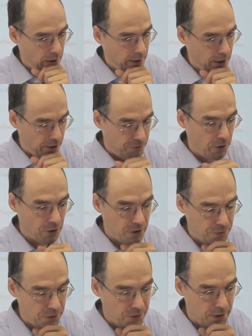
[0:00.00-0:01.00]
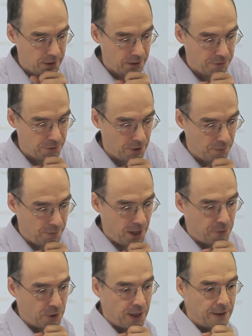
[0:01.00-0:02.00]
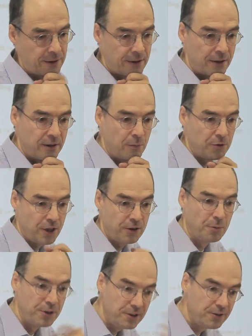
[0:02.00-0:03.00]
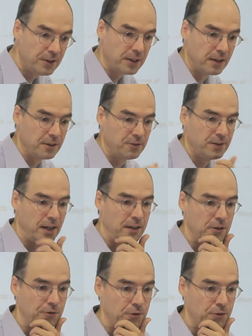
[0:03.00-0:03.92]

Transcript: and philosophers have advocated a deterministic understanding of